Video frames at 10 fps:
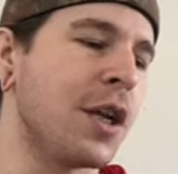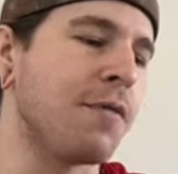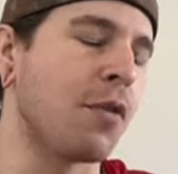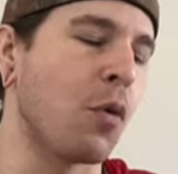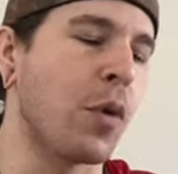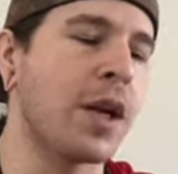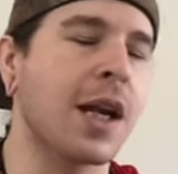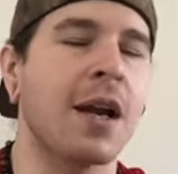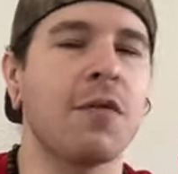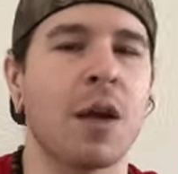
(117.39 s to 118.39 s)
of they're wanting to
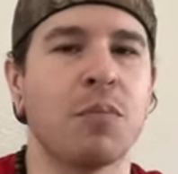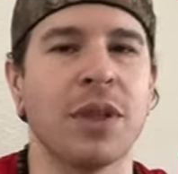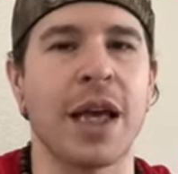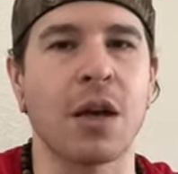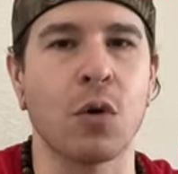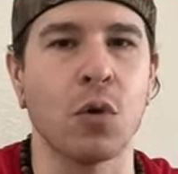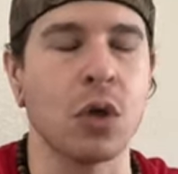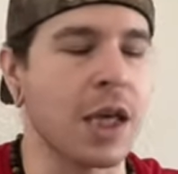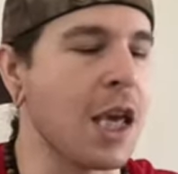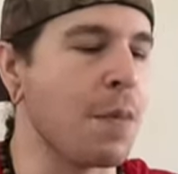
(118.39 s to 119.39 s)
kind of like play it cool
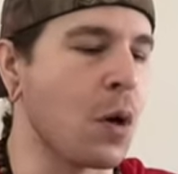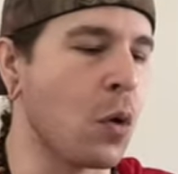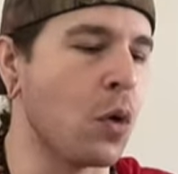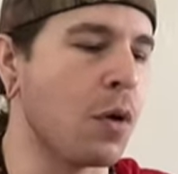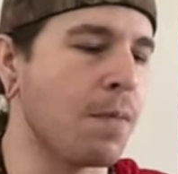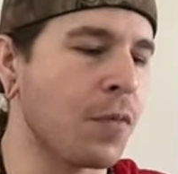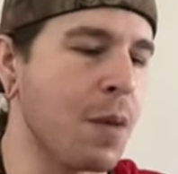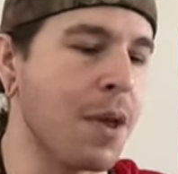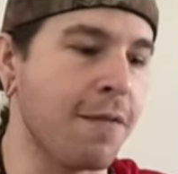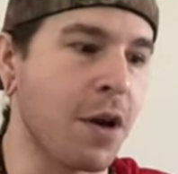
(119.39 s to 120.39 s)
and keep it cool. I
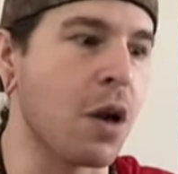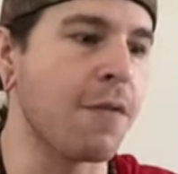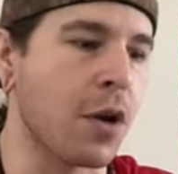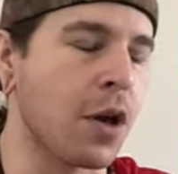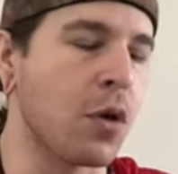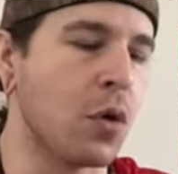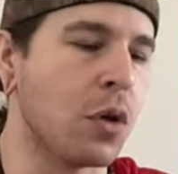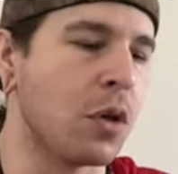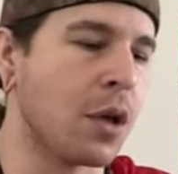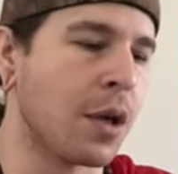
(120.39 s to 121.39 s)
mean, very, very cool.